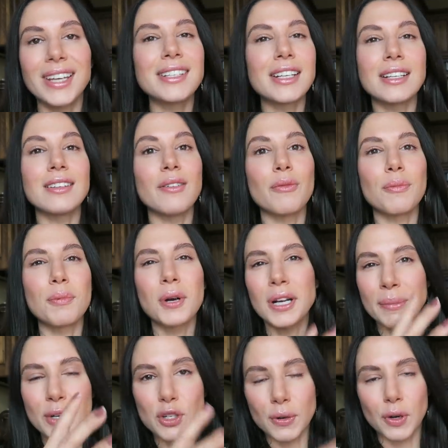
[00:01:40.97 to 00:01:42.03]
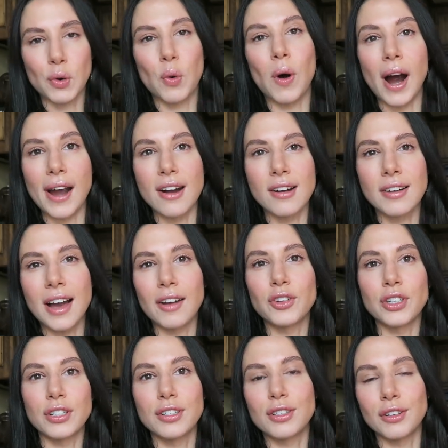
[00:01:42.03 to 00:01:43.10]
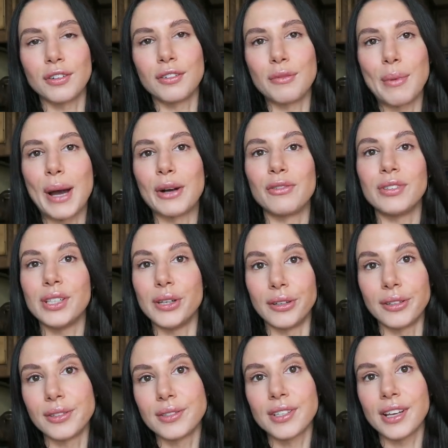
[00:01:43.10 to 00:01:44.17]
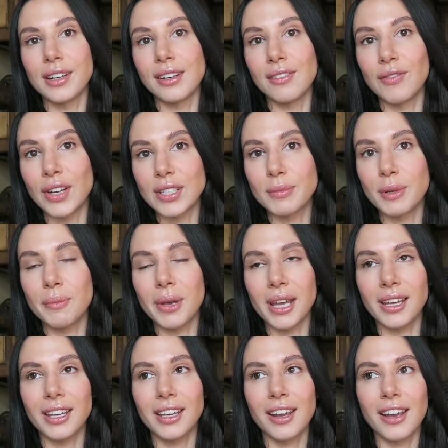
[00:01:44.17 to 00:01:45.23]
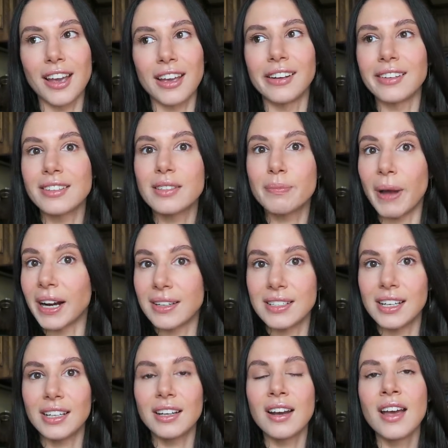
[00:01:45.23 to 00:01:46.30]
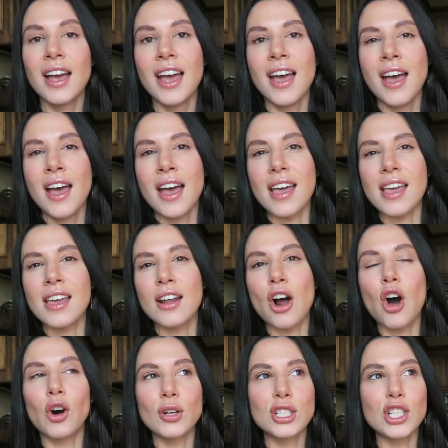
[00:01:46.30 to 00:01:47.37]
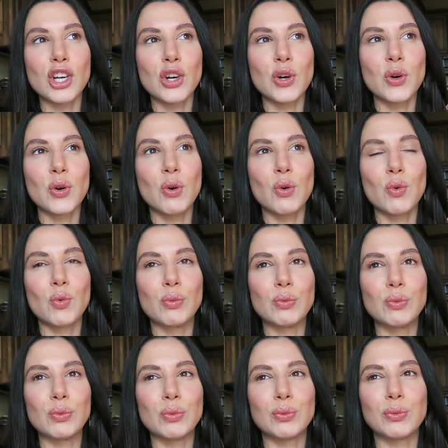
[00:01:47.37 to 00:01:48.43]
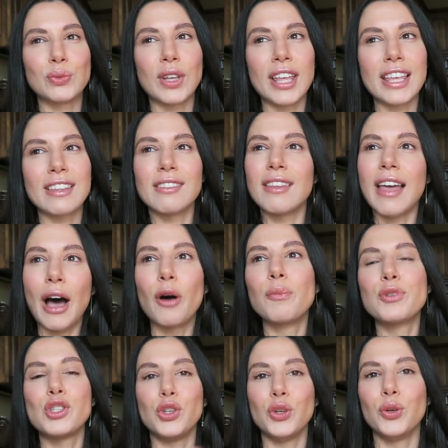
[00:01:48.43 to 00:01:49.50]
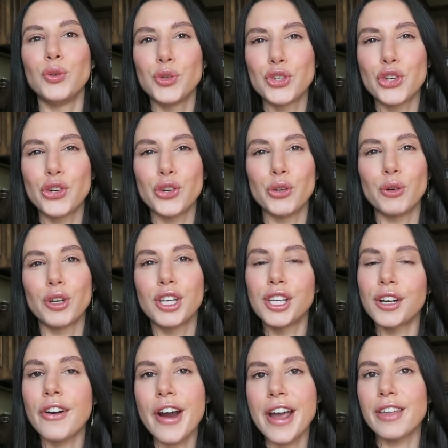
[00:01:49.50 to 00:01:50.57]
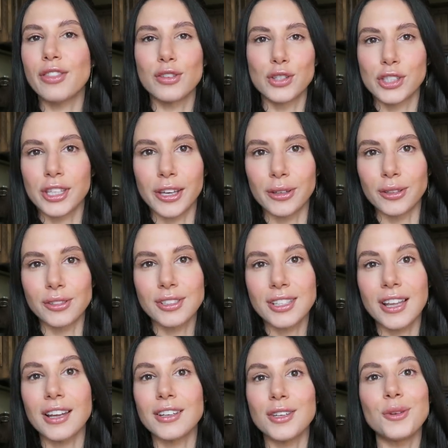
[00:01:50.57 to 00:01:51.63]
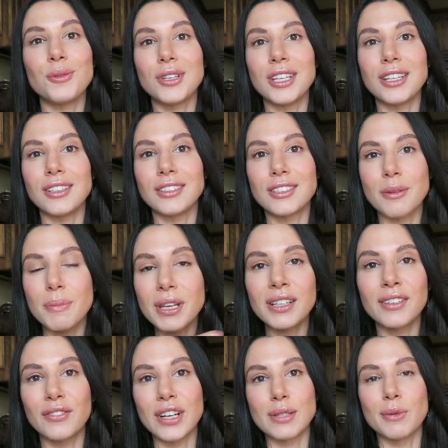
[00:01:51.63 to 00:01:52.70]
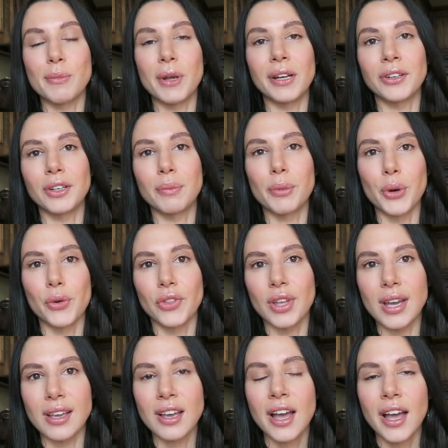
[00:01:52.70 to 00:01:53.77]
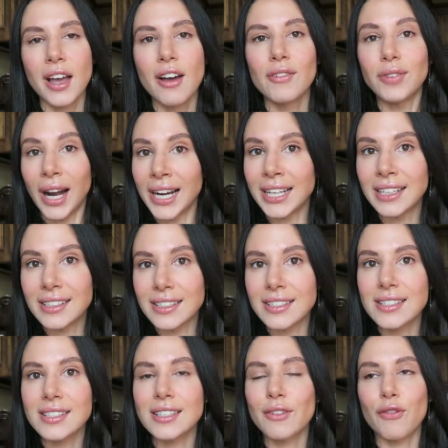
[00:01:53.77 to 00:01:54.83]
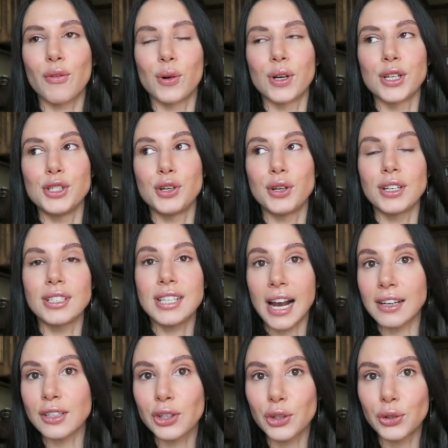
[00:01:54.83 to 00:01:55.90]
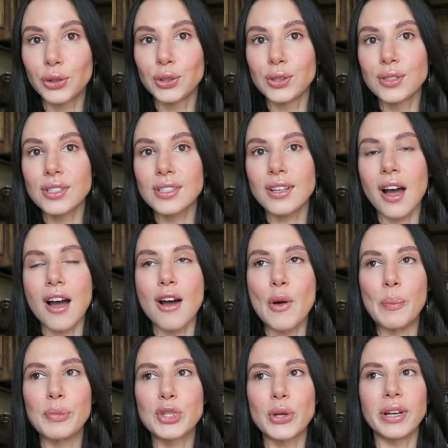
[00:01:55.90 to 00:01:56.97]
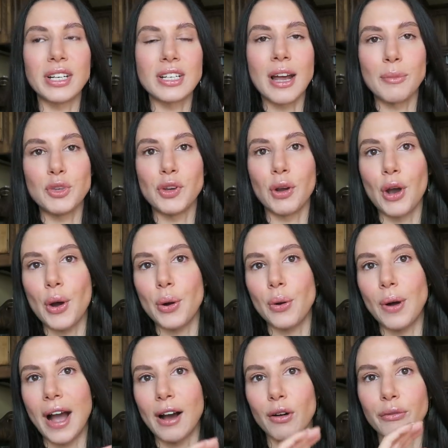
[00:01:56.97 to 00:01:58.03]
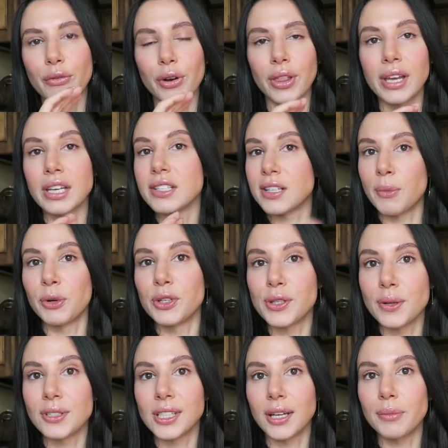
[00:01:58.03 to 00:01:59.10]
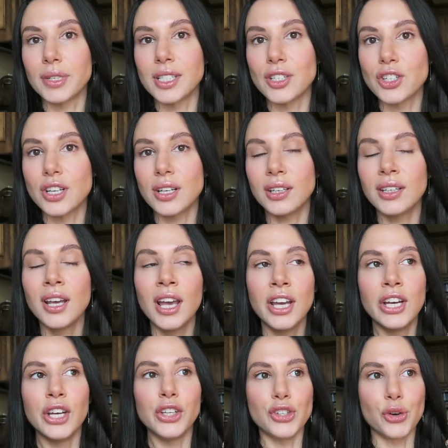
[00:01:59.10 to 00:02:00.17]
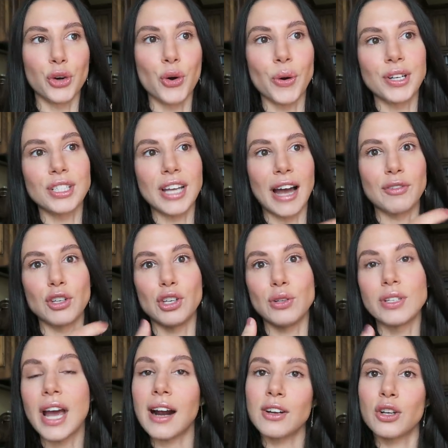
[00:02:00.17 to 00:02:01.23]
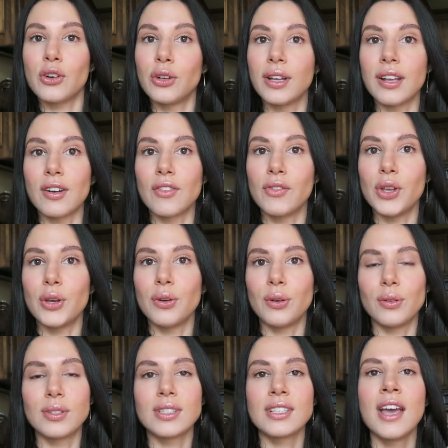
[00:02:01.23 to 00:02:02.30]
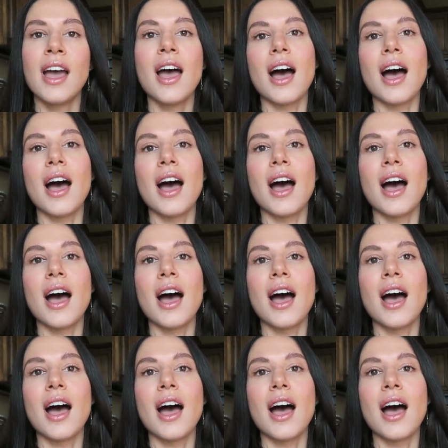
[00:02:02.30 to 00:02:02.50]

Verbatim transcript: is it pretty much required after a certain amount of years in investment banking and expected, it also helps you to curate the skills that you need to be an investment banker, both like finance for your technicals. Um, so anytime you go out for like a summer associate position, you're going to have to do technical interviews